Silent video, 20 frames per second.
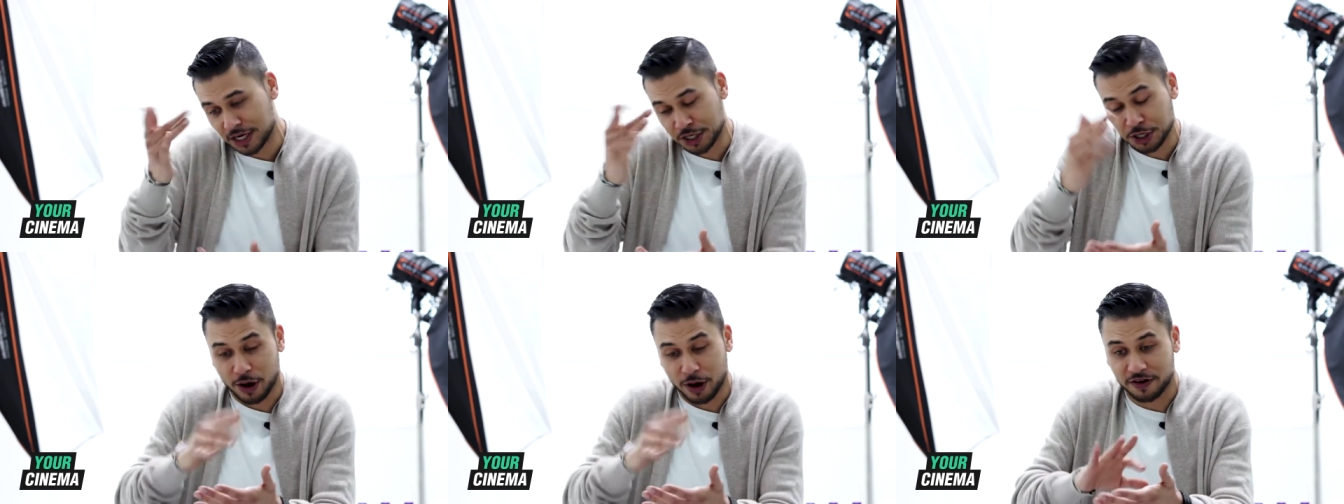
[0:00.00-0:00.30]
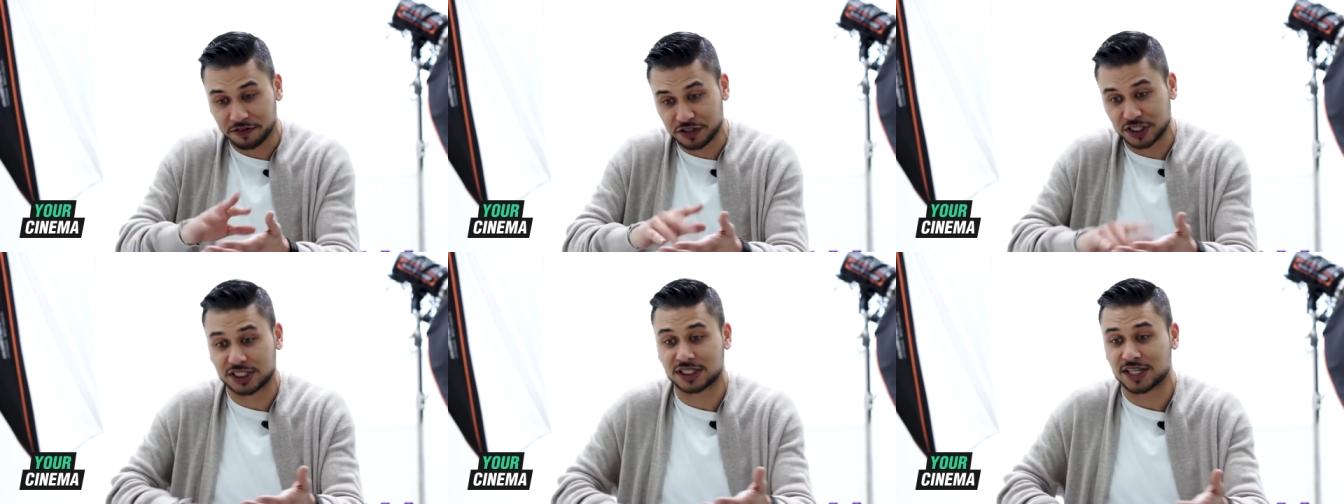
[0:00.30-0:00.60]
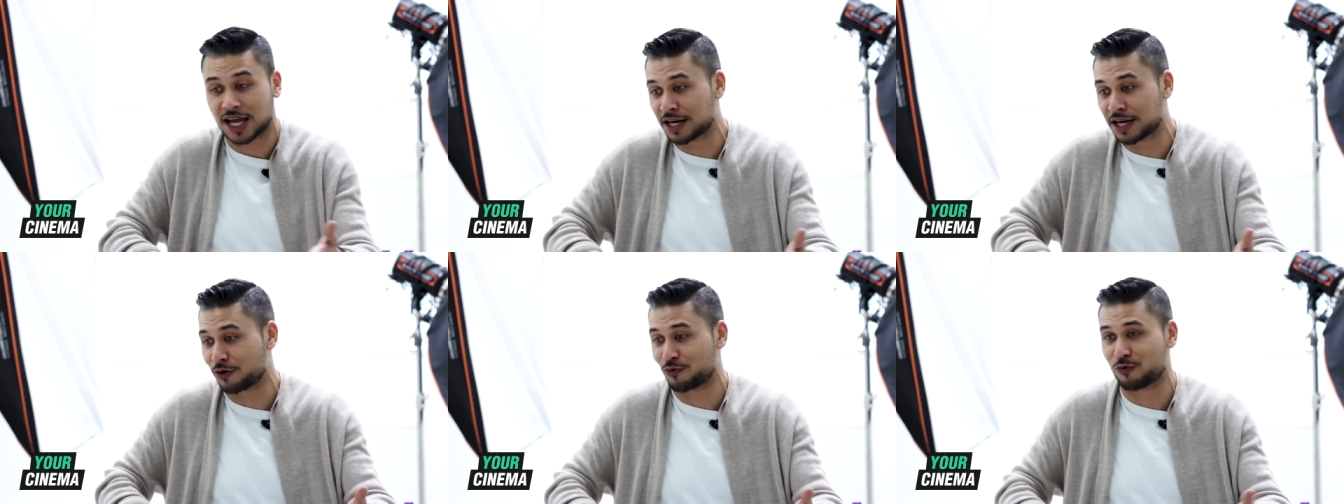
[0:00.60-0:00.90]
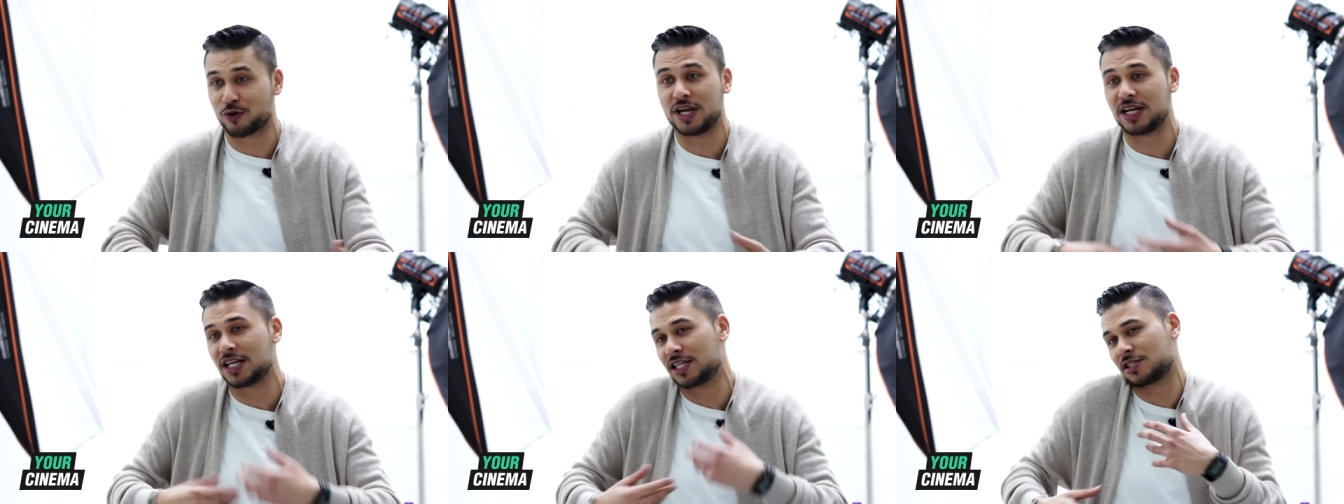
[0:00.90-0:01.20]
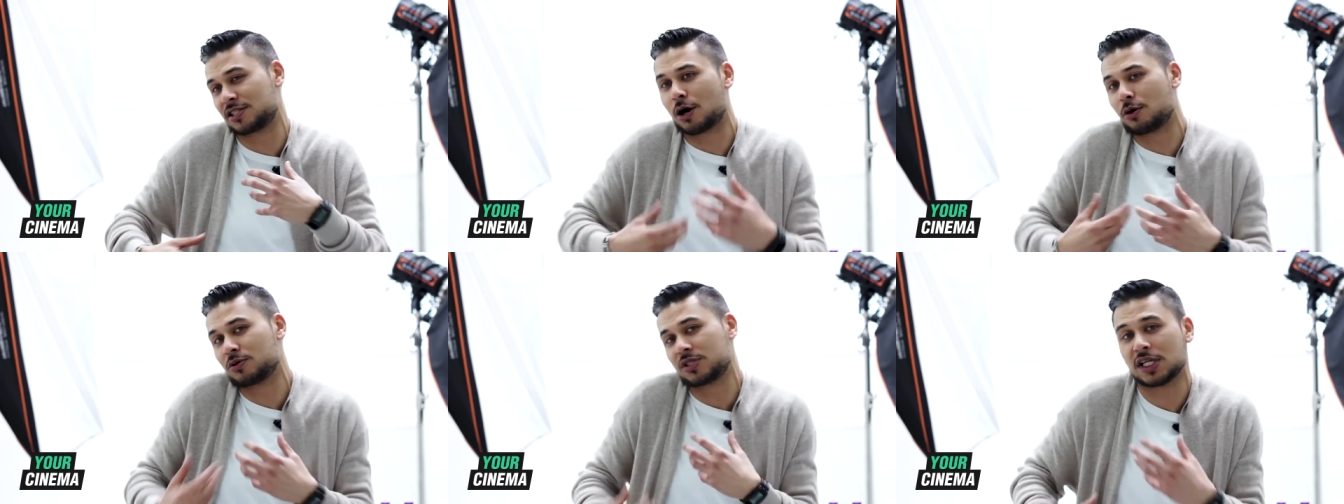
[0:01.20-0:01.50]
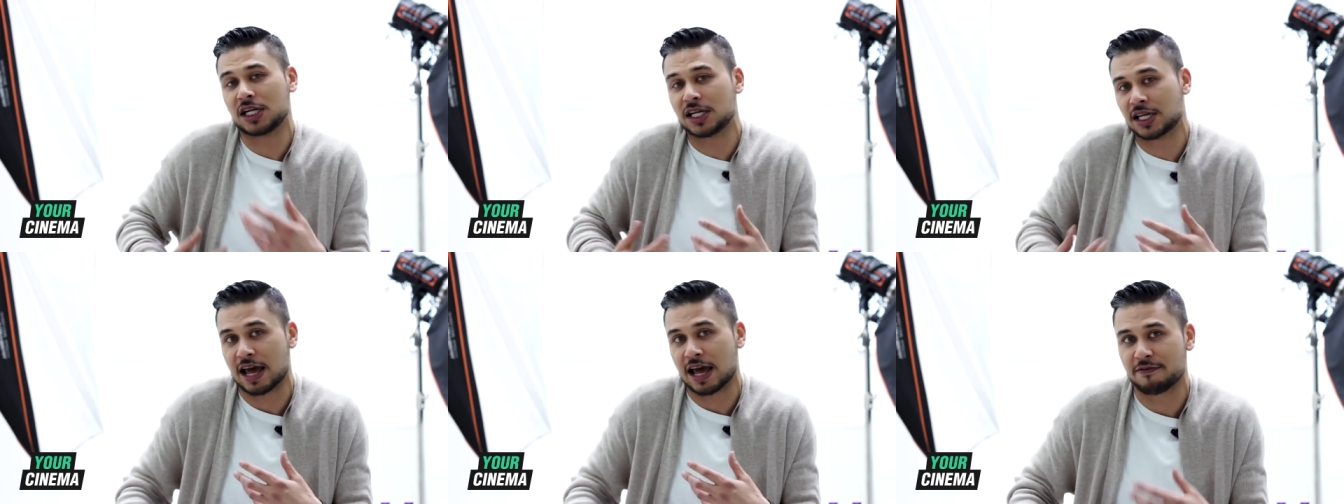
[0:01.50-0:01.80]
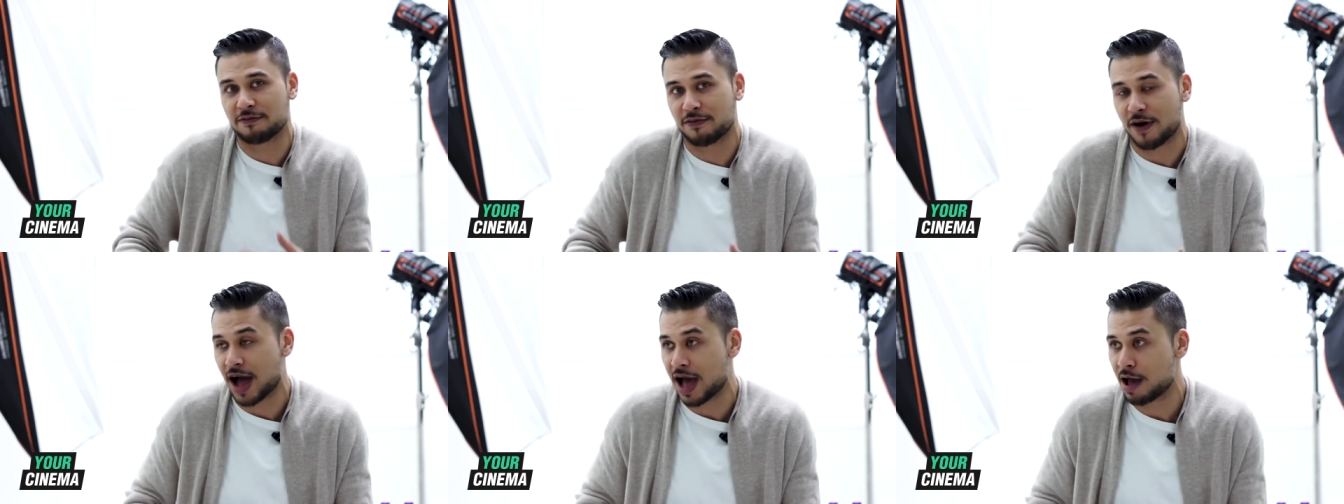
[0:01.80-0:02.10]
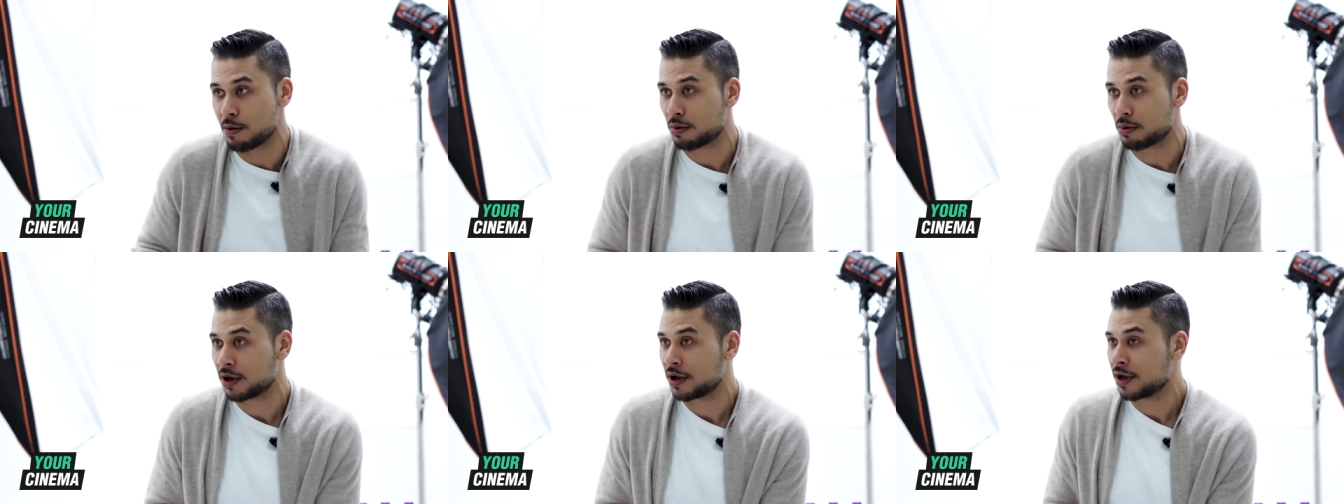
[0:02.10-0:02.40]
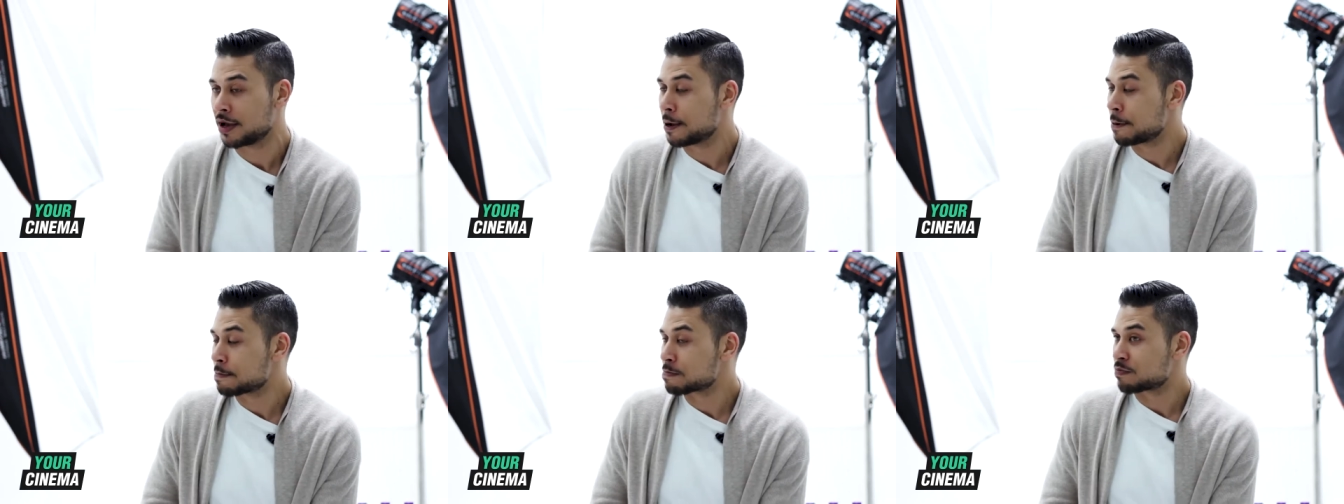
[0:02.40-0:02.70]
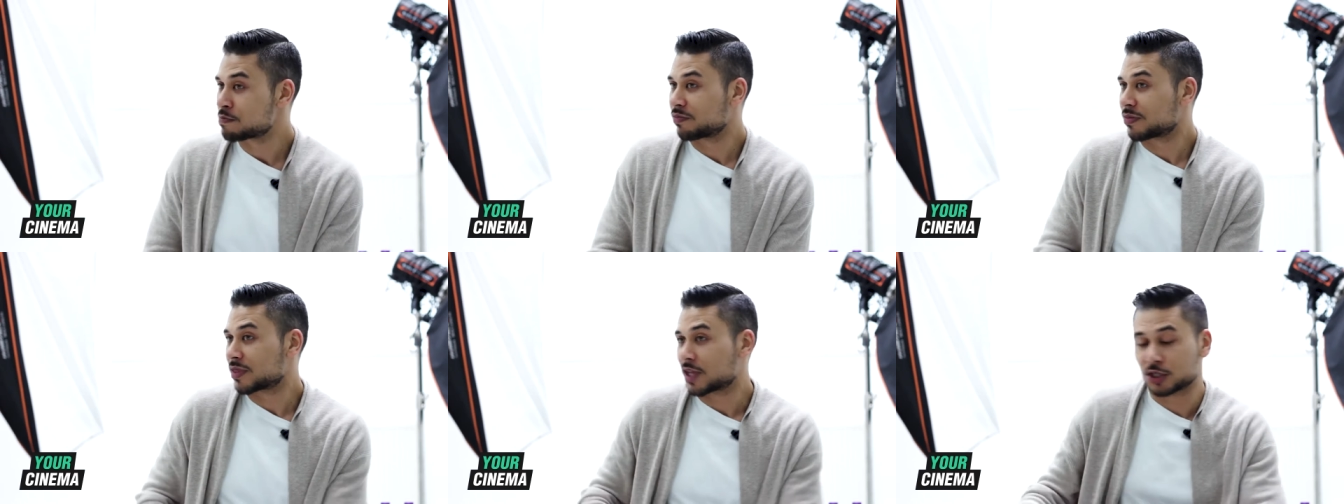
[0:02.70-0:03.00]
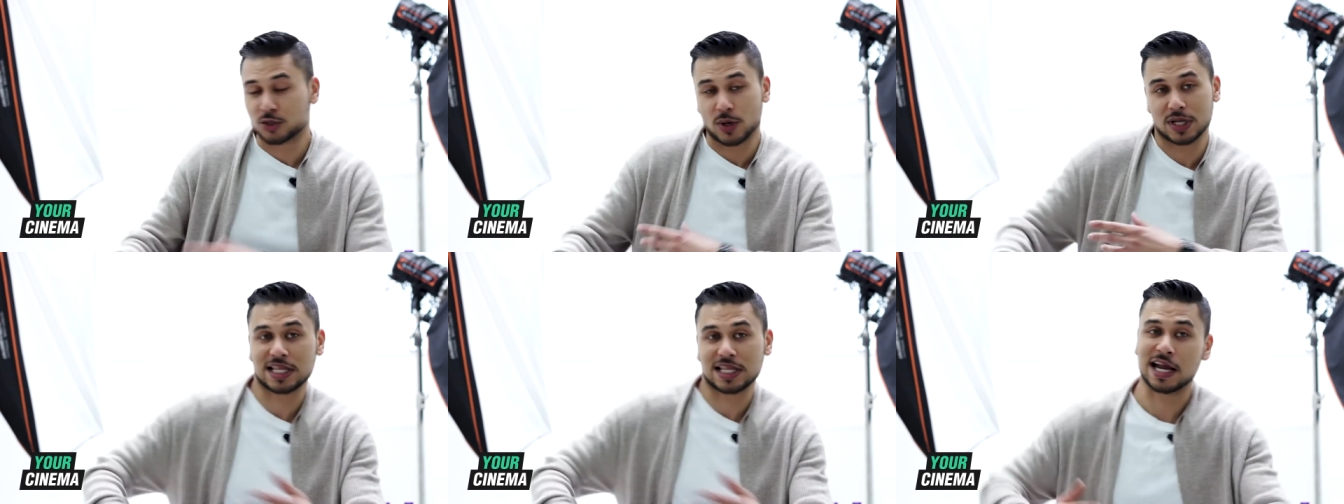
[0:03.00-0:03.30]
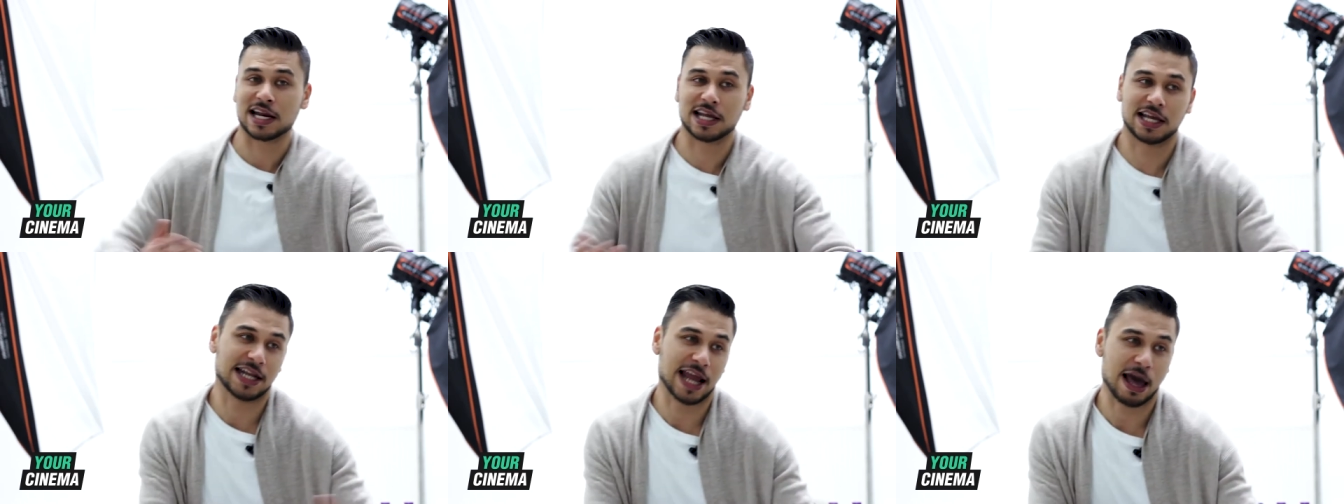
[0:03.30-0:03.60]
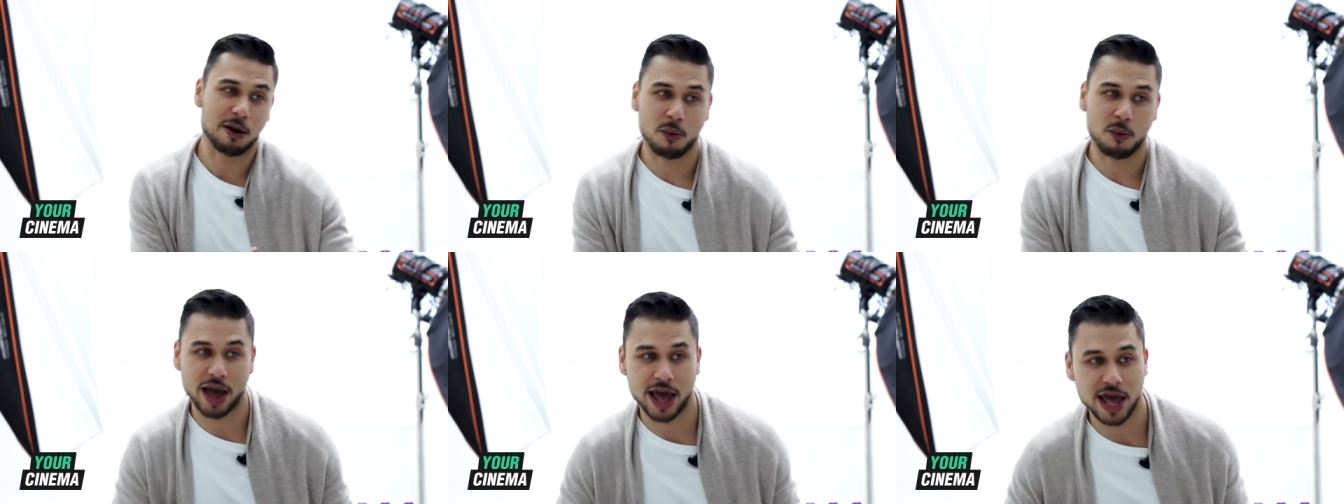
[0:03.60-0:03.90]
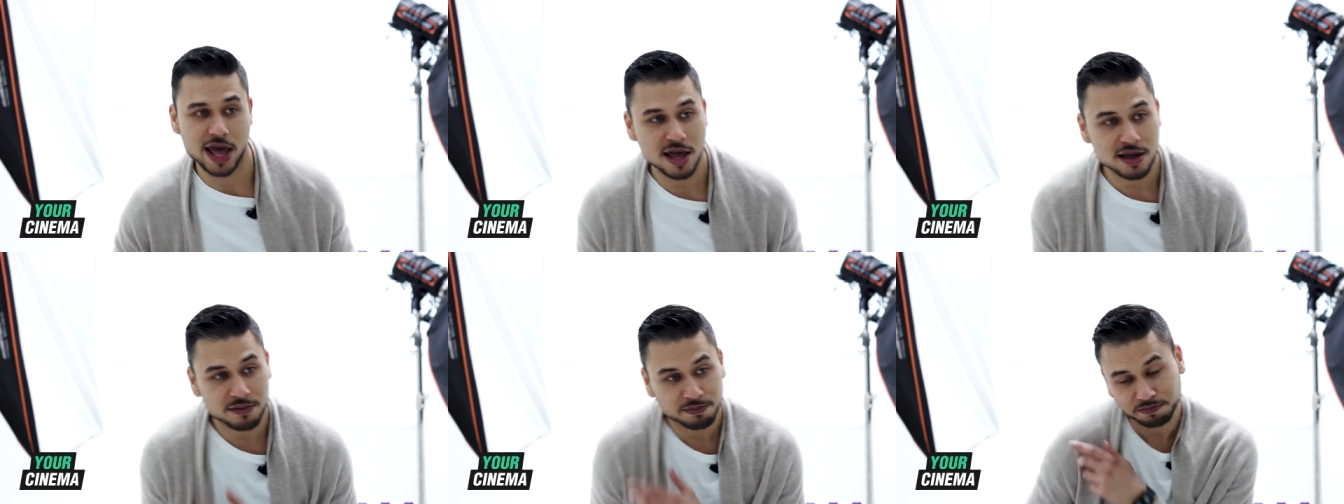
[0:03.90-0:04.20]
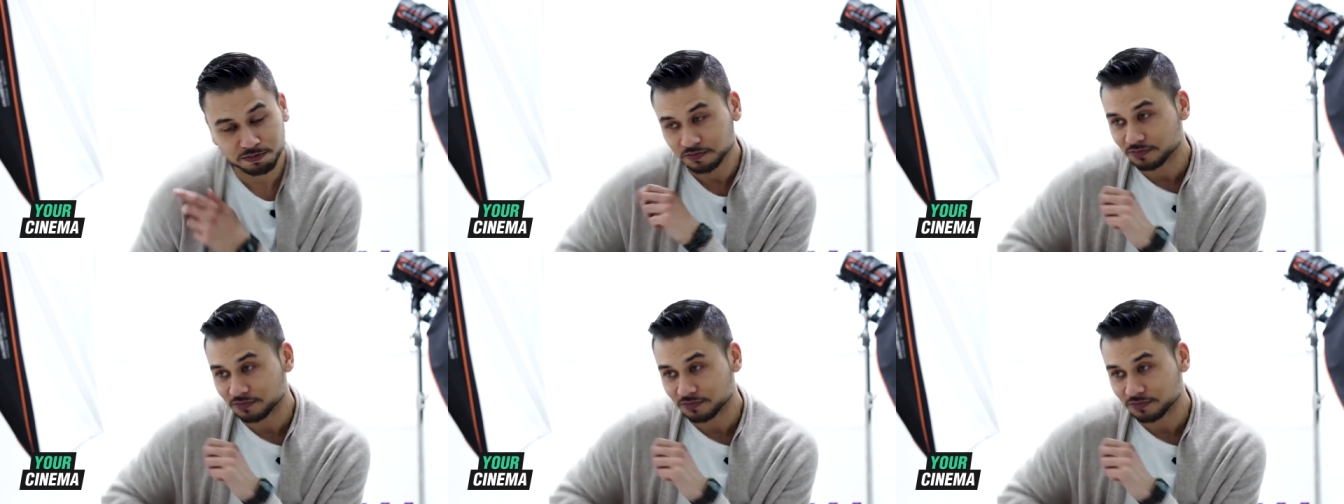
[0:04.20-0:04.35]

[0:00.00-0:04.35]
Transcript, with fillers: You know, I've just done the reading, so I was still in that vibe. So I done it in that way